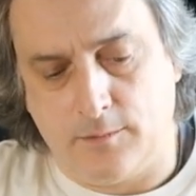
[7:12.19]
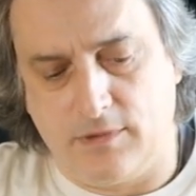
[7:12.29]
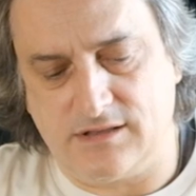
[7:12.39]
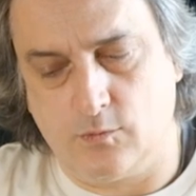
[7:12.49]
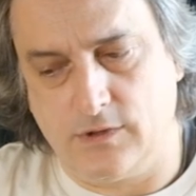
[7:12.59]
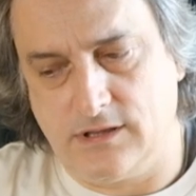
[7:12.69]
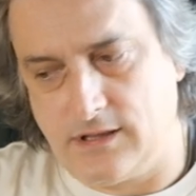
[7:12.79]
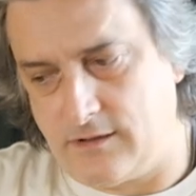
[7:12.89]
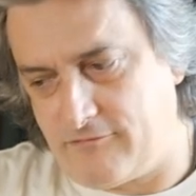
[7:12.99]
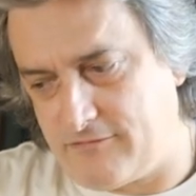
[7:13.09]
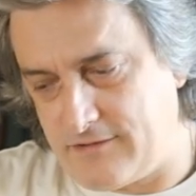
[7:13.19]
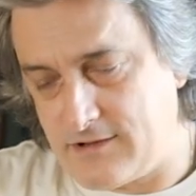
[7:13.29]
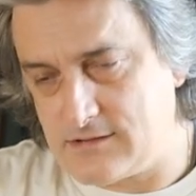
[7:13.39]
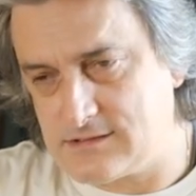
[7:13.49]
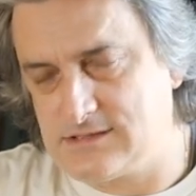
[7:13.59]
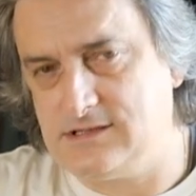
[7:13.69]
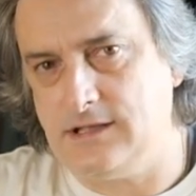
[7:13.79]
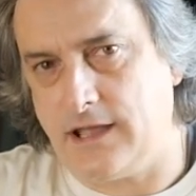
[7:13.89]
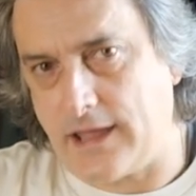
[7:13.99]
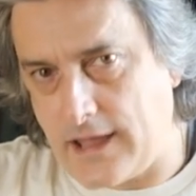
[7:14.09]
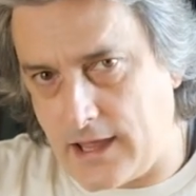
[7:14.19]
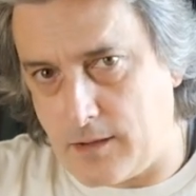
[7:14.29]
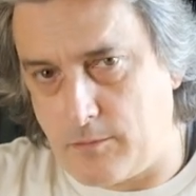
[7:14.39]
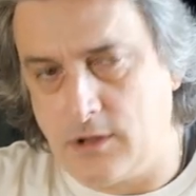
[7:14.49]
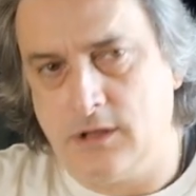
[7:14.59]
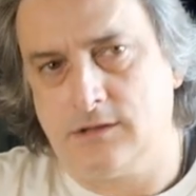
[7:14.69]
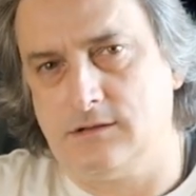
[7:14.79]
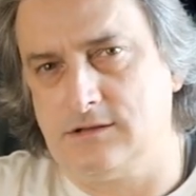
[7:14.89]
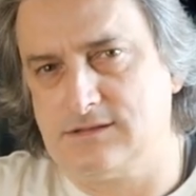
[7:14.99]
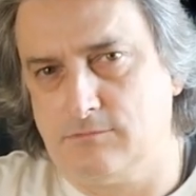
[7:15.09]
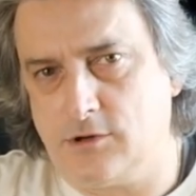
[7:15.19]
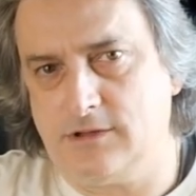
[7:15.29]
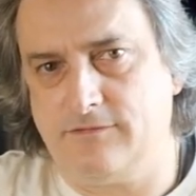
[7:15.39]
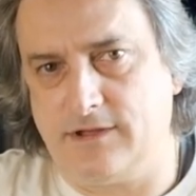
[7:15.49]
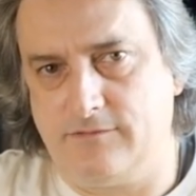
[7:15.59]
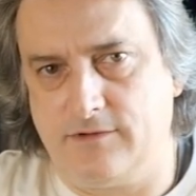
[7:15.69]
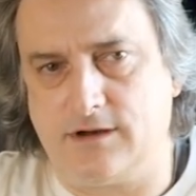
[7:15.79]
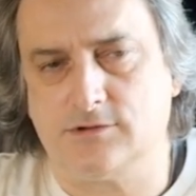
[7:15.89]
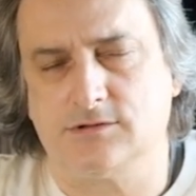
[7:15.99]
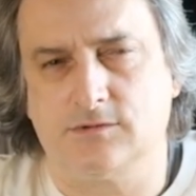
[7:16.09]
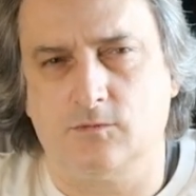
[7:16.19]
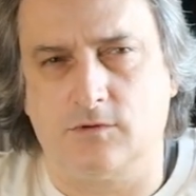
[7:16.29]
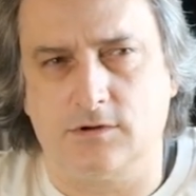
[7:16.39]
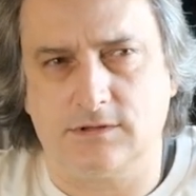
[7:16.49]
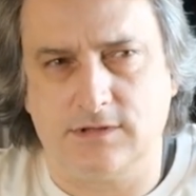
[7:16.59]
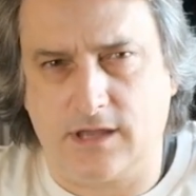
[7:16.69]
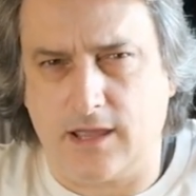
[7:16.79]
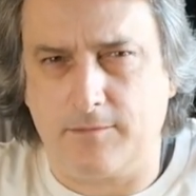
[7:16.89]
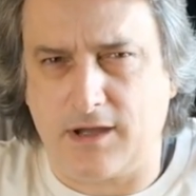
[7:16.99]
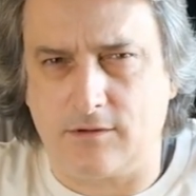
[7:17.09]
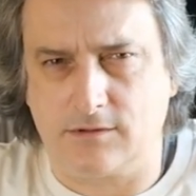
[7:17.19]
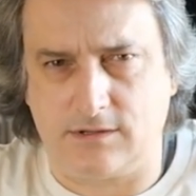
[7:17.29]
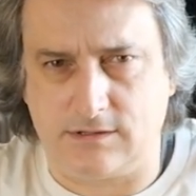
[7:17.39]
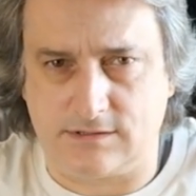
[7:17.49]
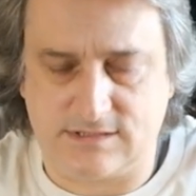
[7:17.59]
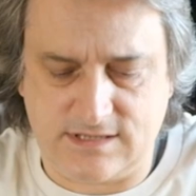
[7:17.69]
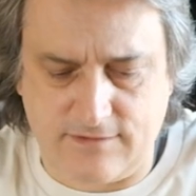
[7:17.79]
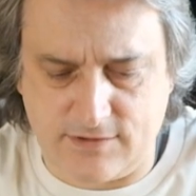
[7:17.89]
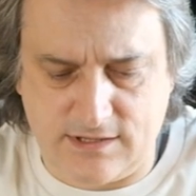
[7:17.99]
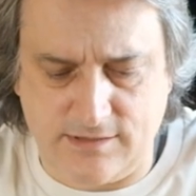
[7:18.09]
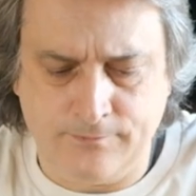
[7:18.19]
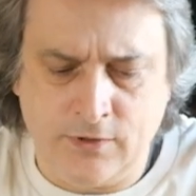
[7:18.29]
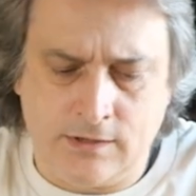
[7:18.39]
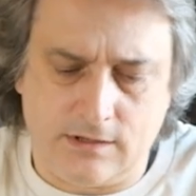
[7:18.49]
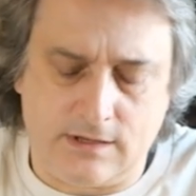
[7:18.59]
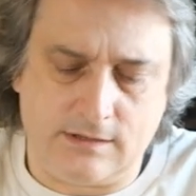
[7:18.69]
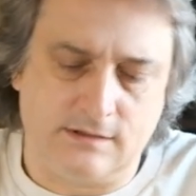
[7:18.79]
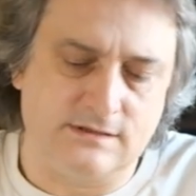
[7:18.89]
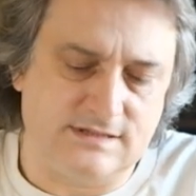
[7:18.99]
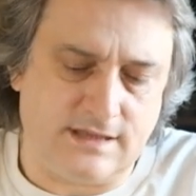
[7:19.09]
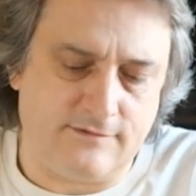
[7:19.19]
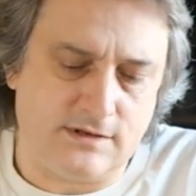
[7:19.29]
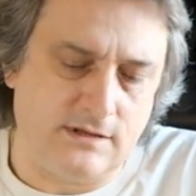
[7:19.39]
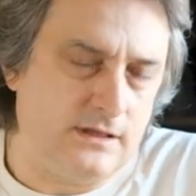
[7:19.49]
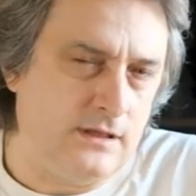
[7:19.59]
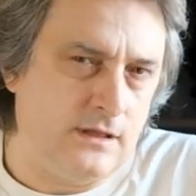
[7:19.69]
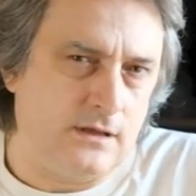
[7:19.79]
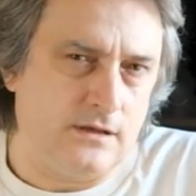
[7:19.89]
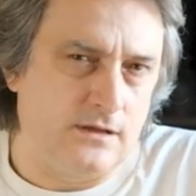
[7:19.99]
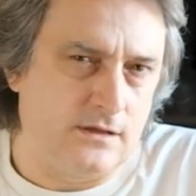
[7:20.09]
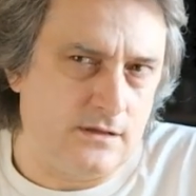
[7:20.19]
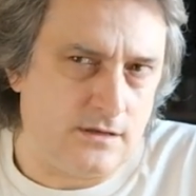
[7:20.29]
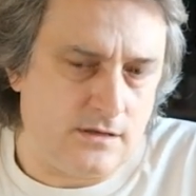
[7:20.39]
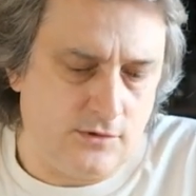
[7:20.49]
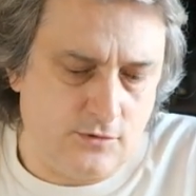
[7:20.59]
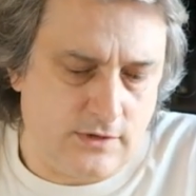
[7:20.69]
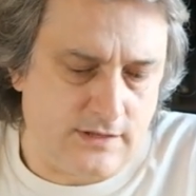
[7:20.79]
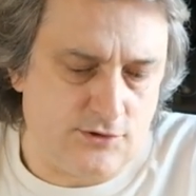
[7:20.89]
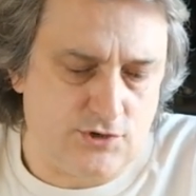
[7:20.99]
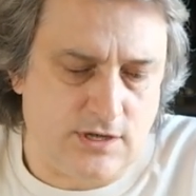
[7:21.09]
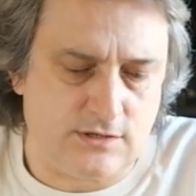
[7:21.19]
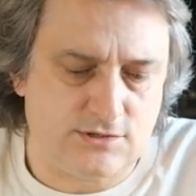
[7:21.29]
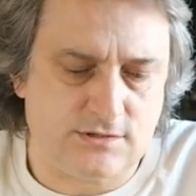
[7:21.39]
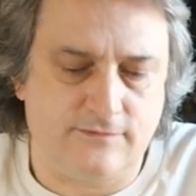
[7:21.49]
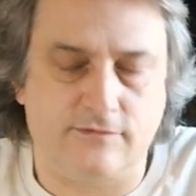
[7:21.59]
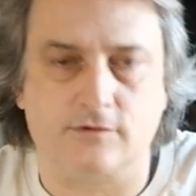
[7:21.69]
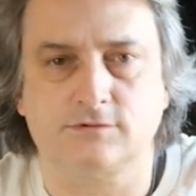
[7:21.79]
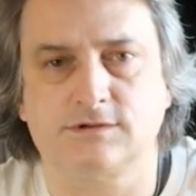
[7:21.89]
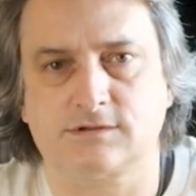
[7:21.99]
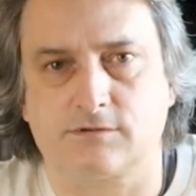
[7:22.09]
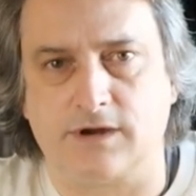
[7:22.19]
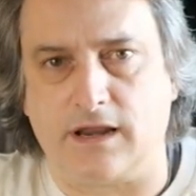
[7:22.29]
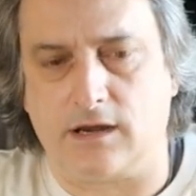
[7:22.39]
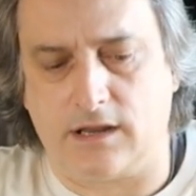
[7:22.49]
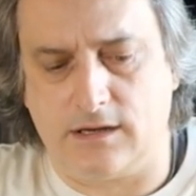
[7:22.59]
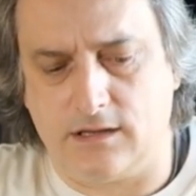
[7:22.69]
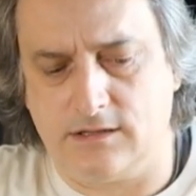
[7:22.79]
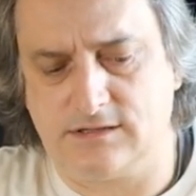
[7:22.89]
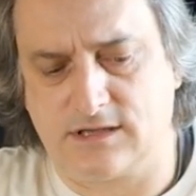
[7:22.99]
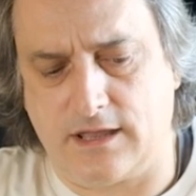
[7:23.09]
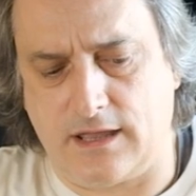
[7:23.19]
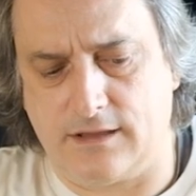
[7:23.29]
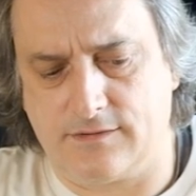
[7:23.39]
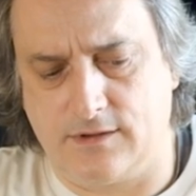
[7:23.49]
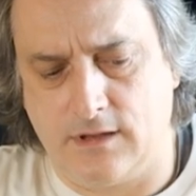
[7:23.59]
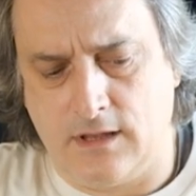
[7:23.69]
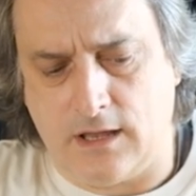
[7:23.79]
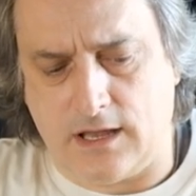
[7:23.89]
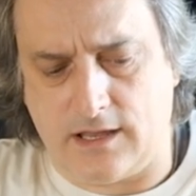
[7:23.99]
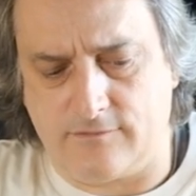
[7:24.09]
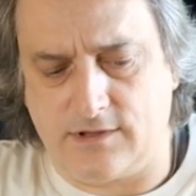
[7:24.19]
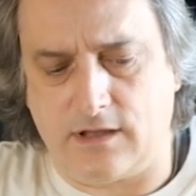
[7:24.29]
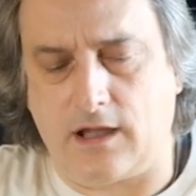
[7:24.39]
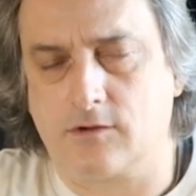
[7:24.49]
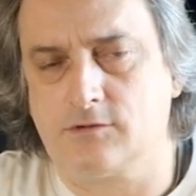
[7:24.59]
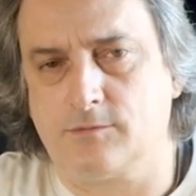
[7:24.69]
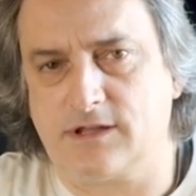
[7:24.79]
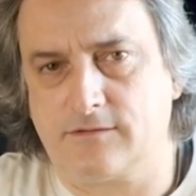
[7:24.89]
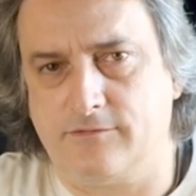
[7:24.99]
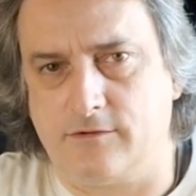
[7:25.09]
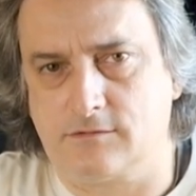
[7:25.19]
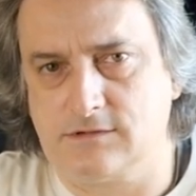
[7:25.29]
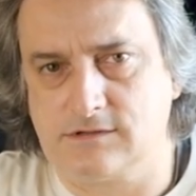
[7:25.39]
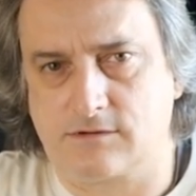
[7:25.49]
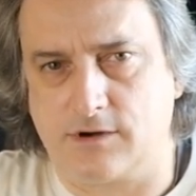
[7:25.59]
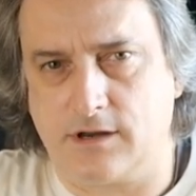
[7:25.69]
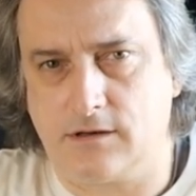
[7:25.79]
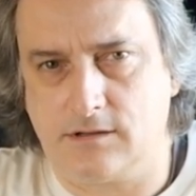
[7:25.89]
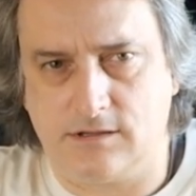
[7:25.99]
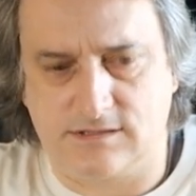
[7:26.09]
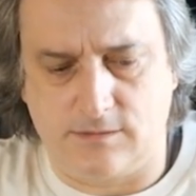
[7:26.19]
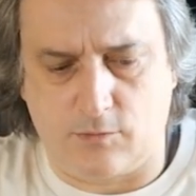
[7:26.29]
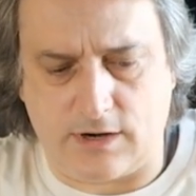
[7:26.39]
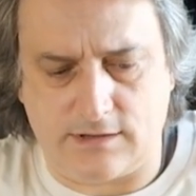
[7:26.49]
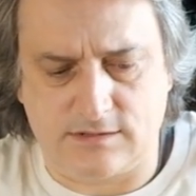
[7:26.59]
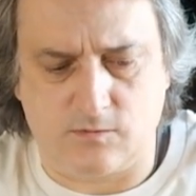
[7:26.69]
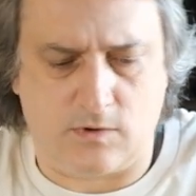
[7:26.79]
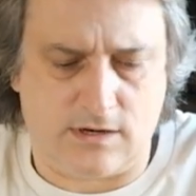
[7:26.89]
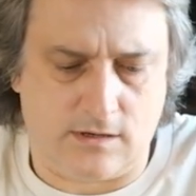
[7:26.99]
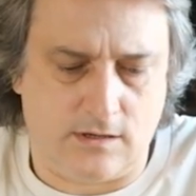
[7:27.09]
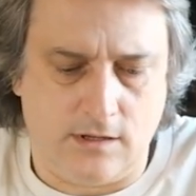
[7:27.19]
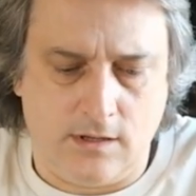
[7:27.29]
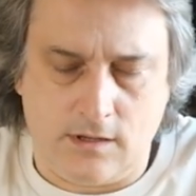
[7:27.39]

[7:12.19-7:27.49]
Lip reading: But with the 500CM, that is the modified version that came out in the 1970, you can change the focusing screen. And in this case, I have the Acutmat focusing screen, that is the brightest one